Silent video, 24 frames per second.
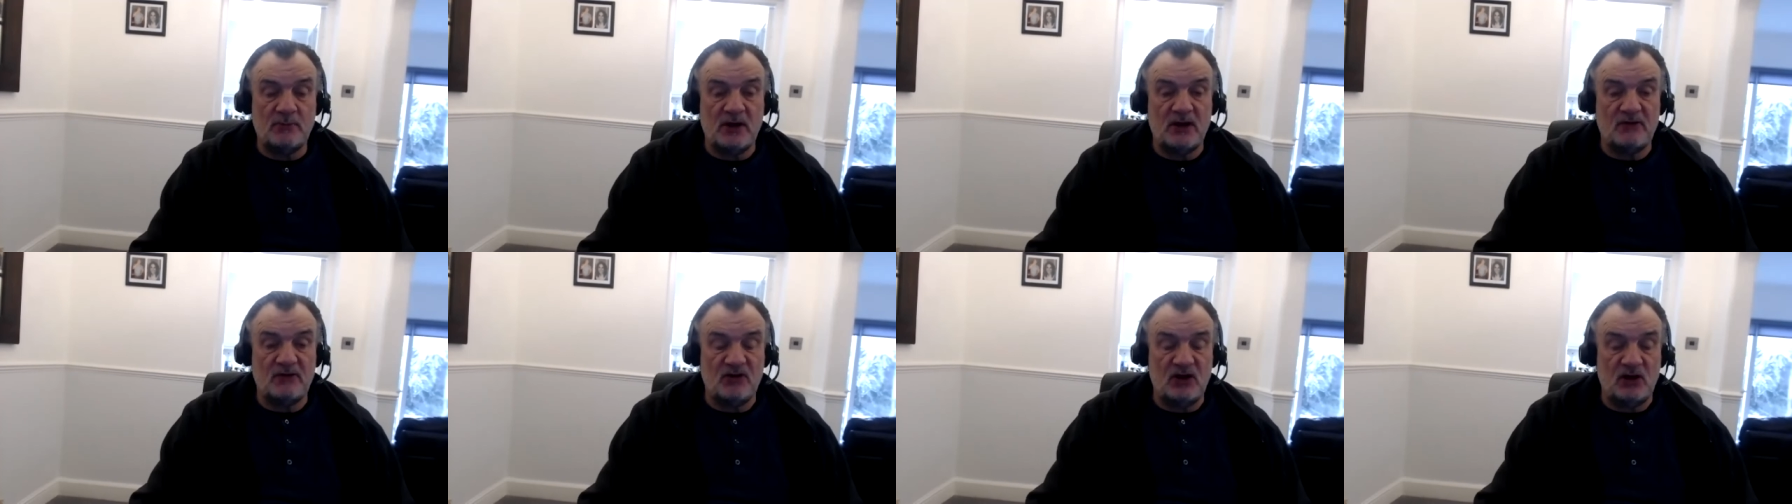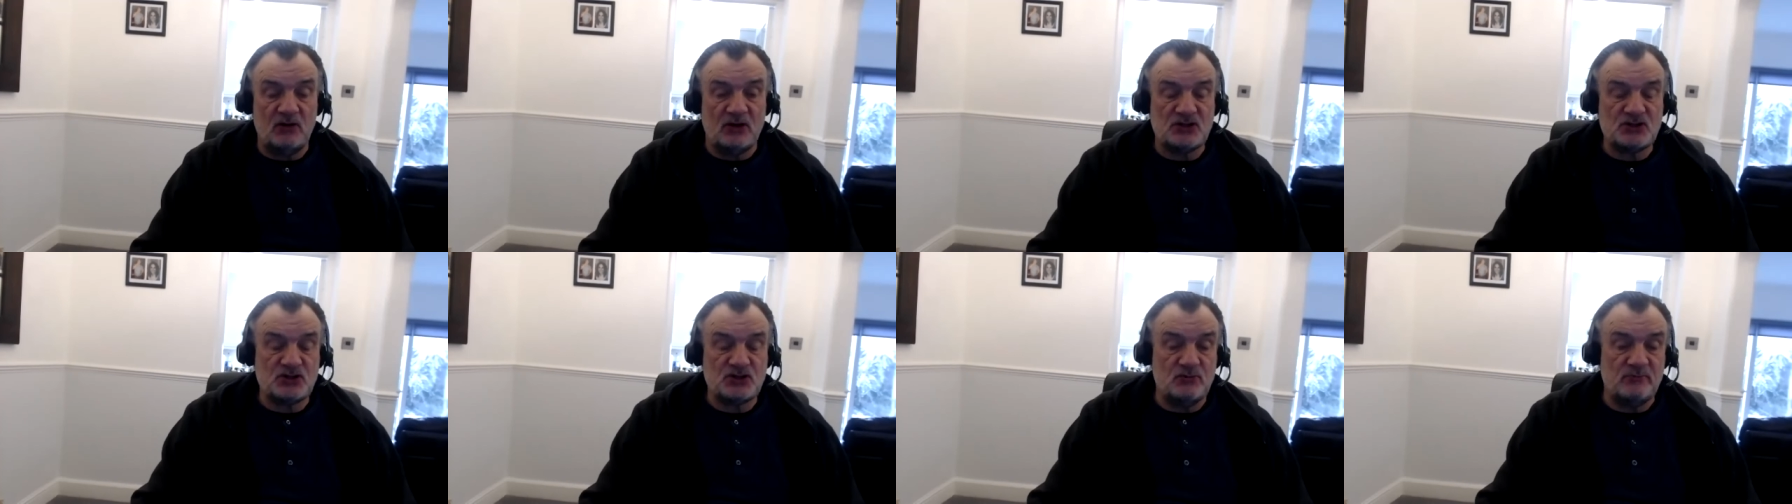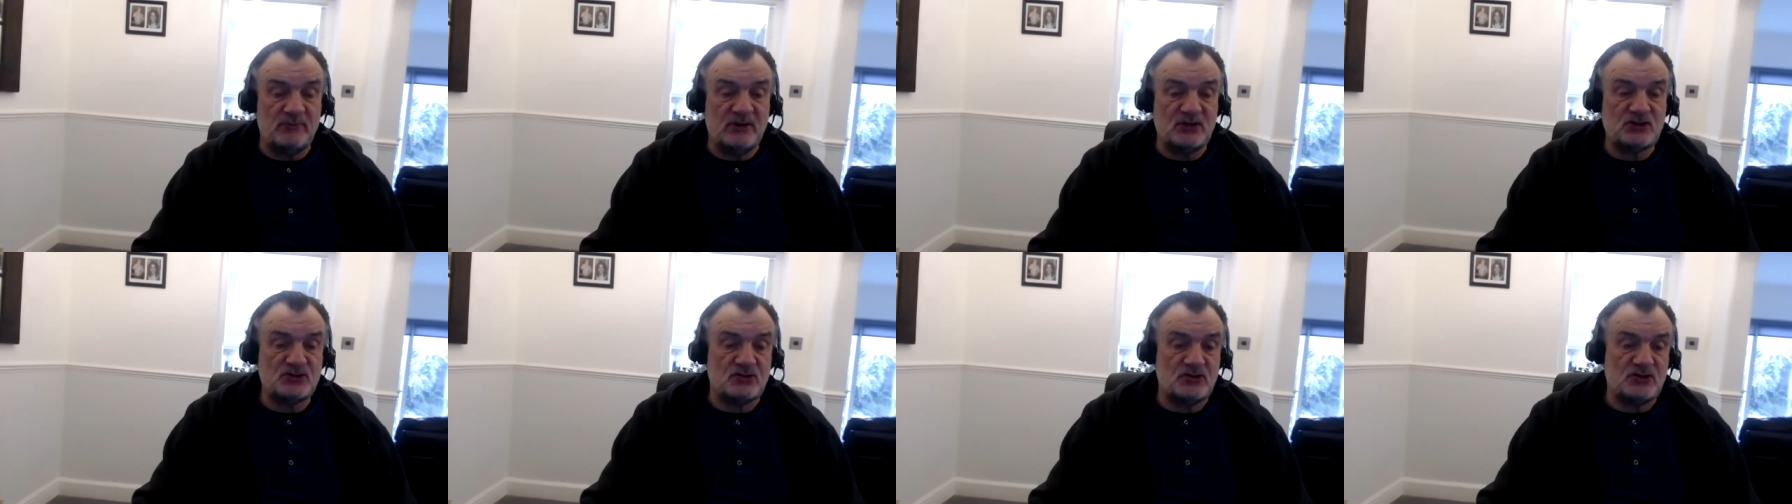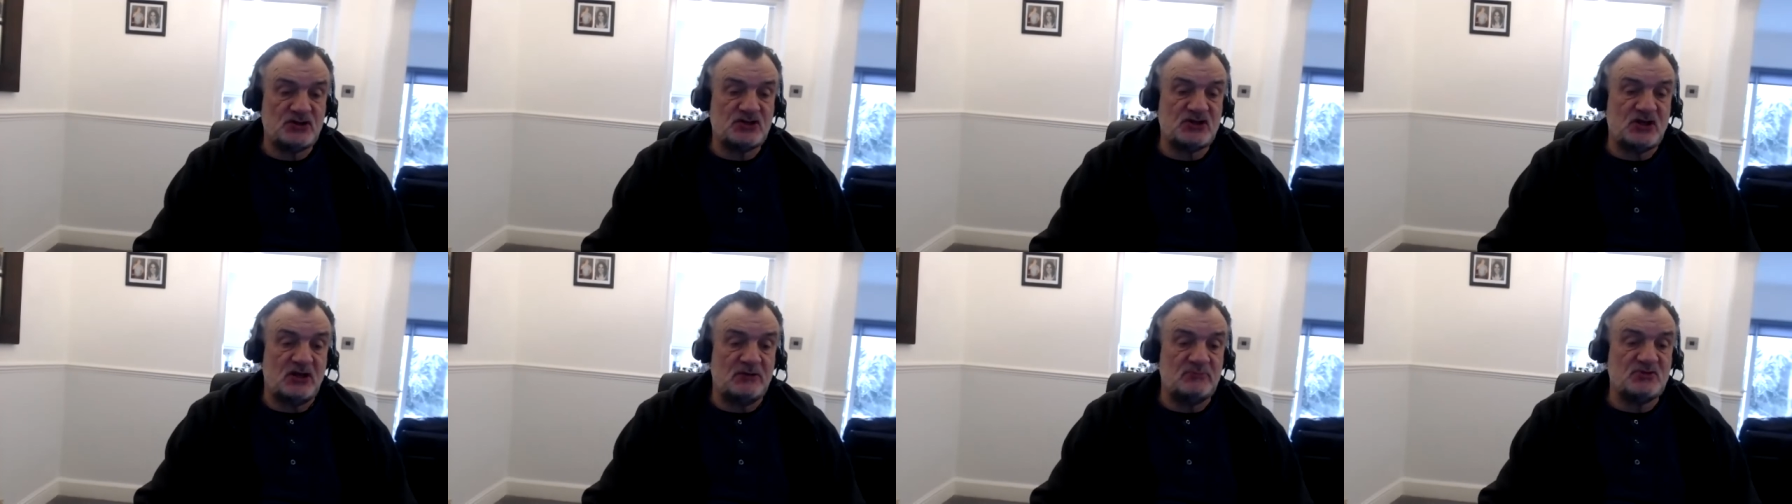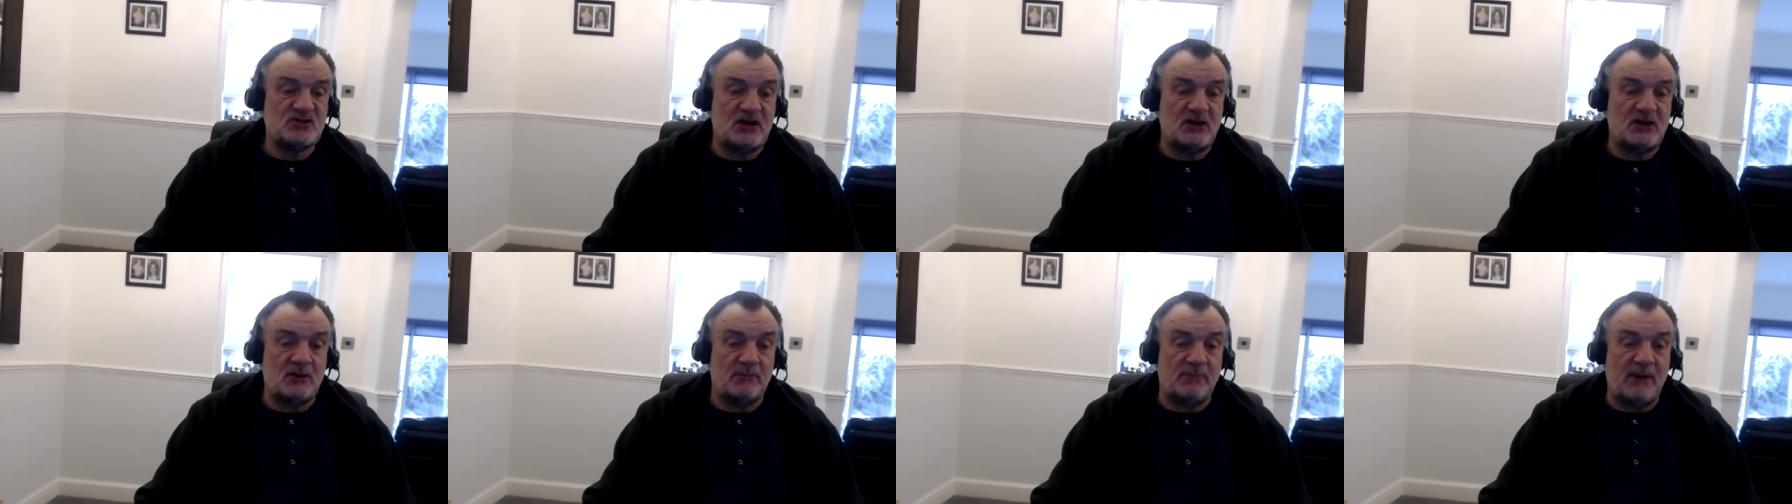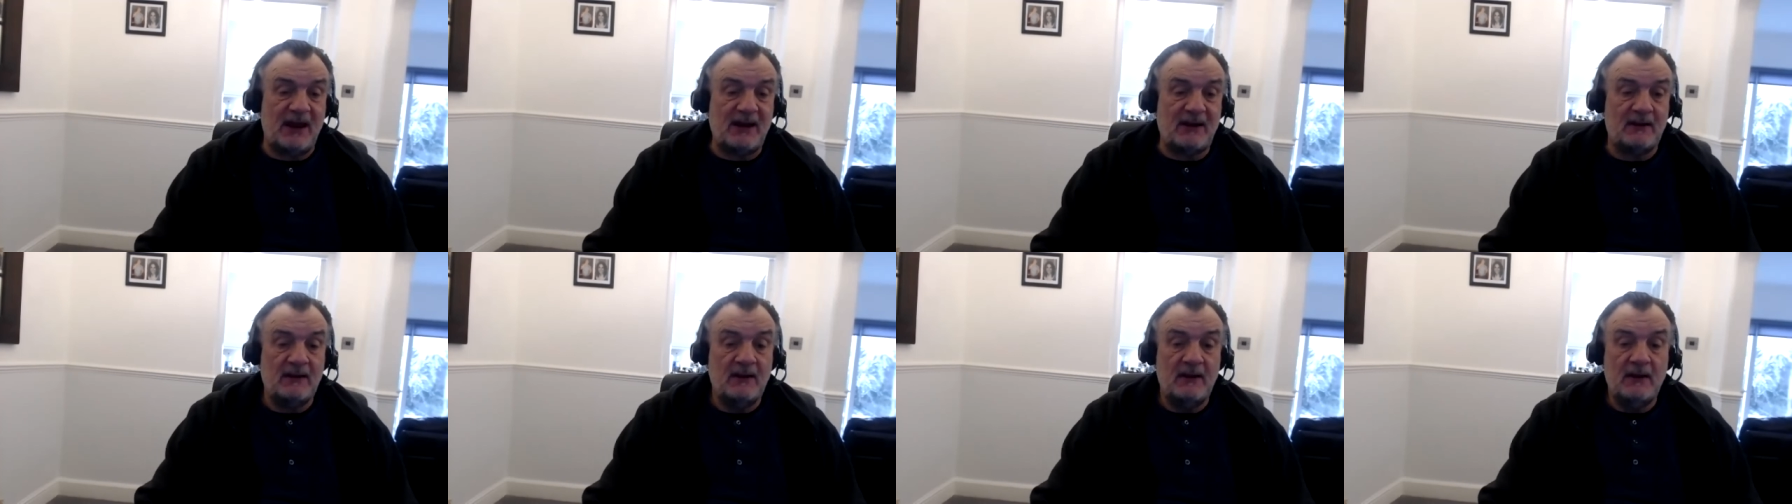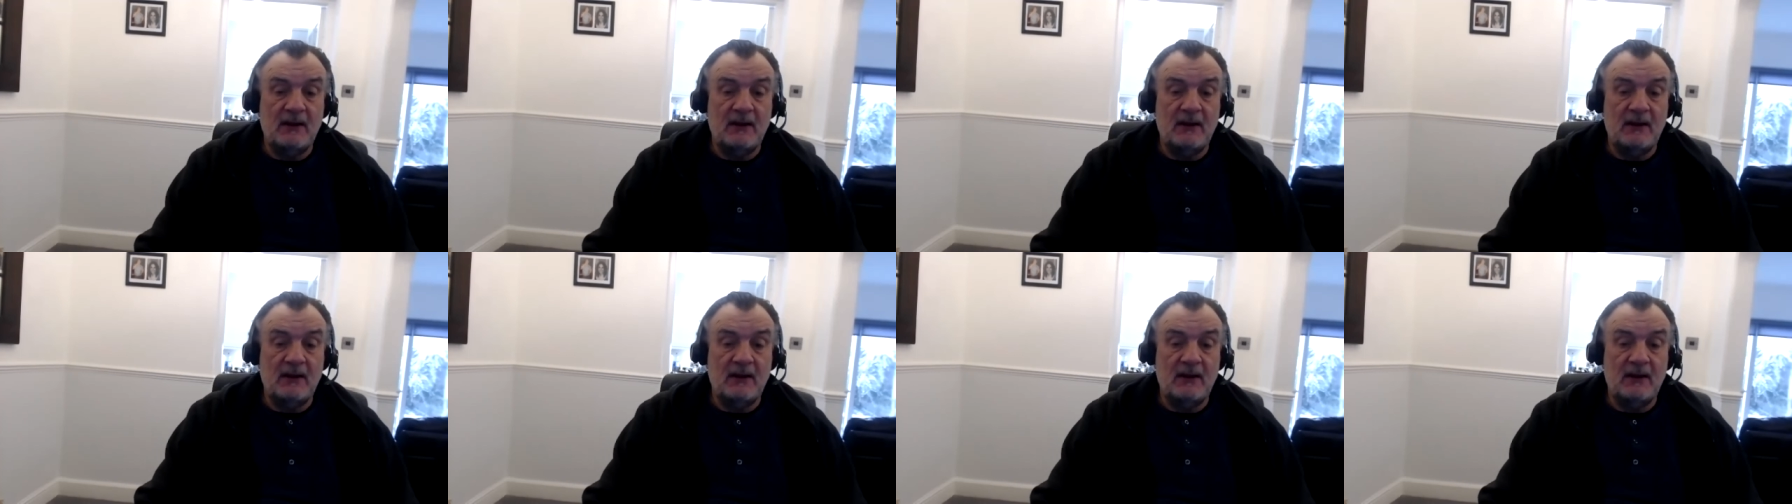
They rely too much on the same centre back.